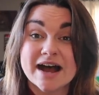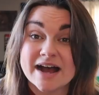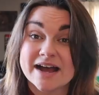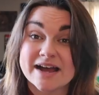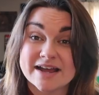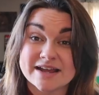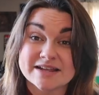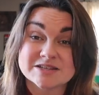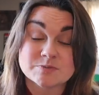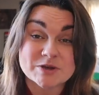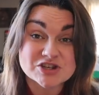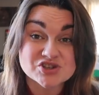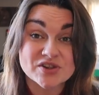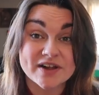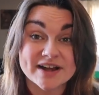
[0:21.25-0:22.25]
I
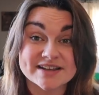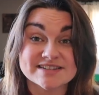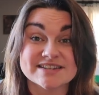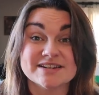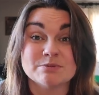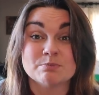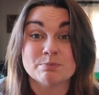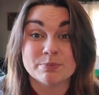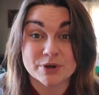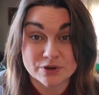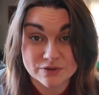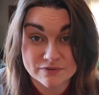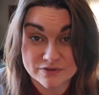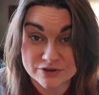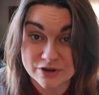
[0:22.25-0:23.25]
specialized in
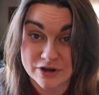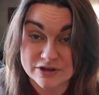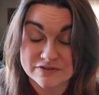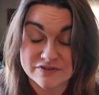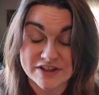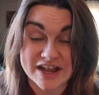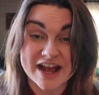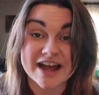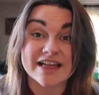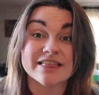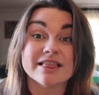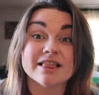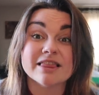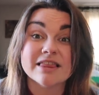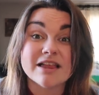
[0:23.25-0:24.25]
birth photography. I
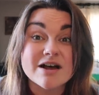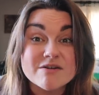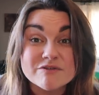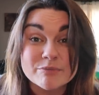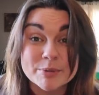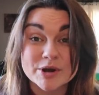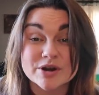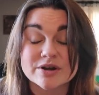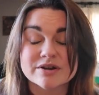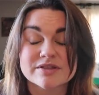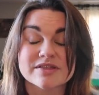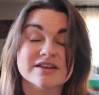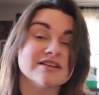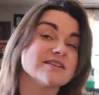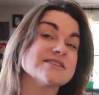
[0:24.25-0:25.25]
love
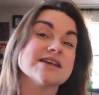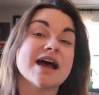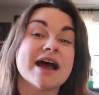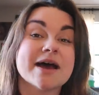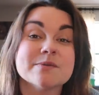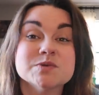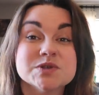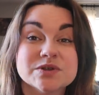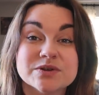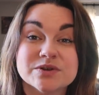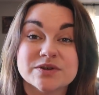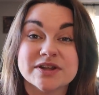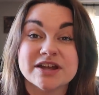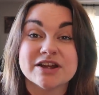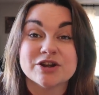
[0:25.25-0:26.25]
birth. It is
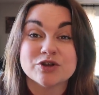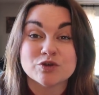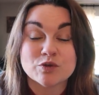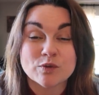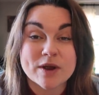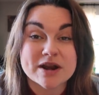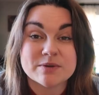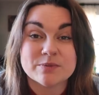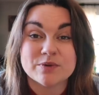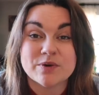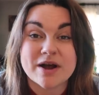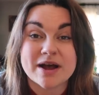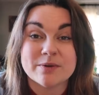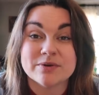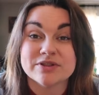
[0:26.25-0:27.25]
absolutely
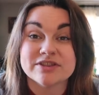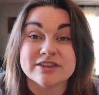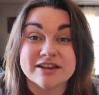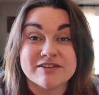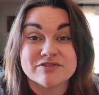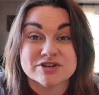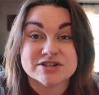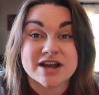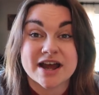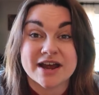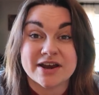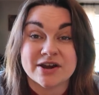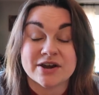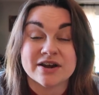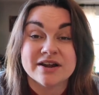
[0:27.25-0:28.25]
incredible. I will never
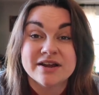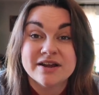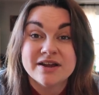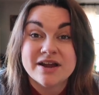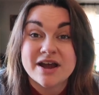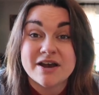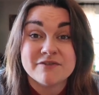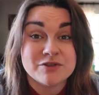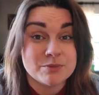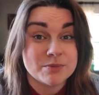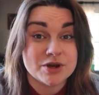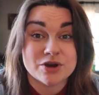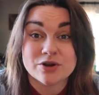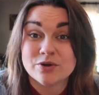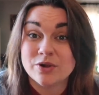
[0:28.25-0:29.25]
tire of the
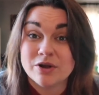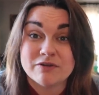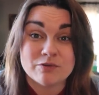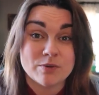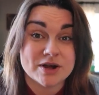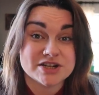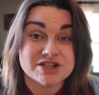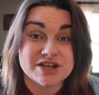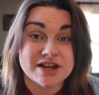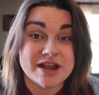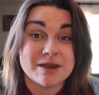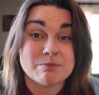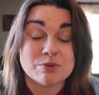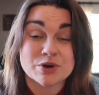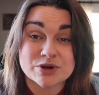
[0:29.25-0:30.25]
miracle of
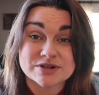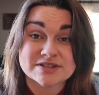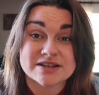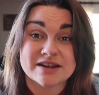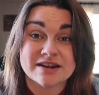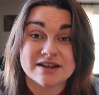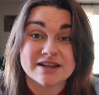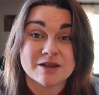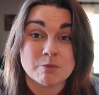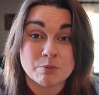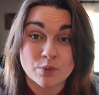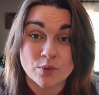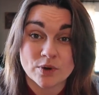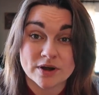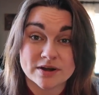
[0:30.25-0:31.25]
watching a person
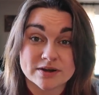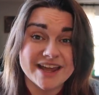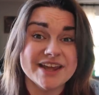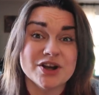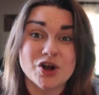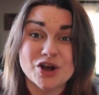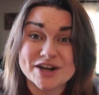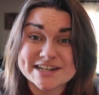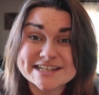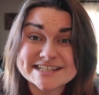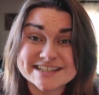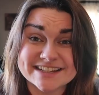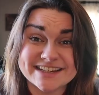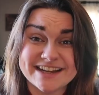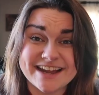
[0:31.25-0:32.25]
get born. And
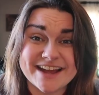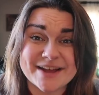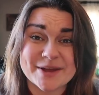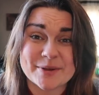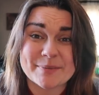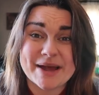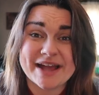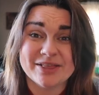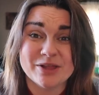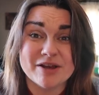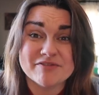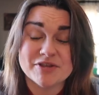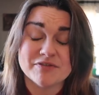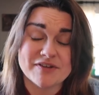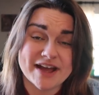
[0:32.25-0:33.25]
honestly, I
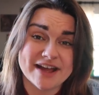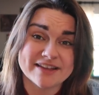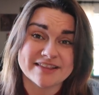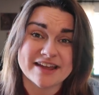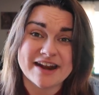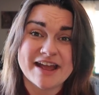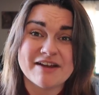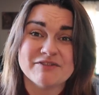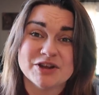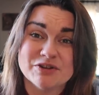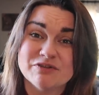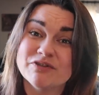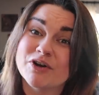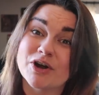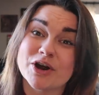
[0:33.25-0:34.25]
love the fact that having
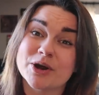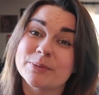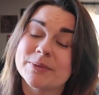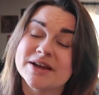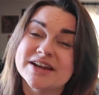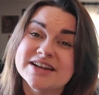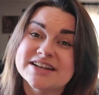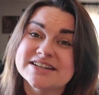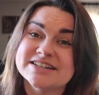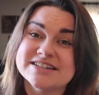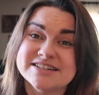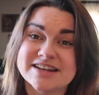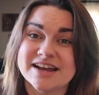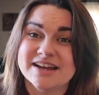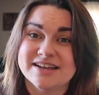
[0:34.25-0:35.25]
a farm
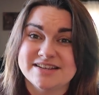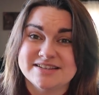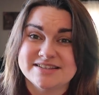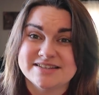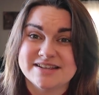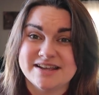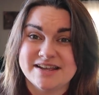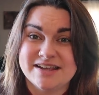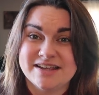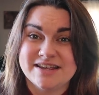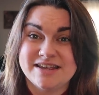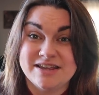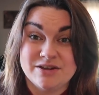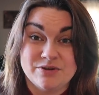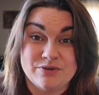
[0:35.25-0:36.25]
does
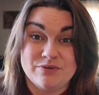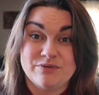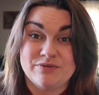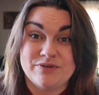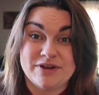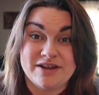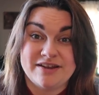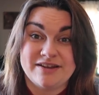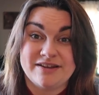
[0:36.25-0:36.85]
give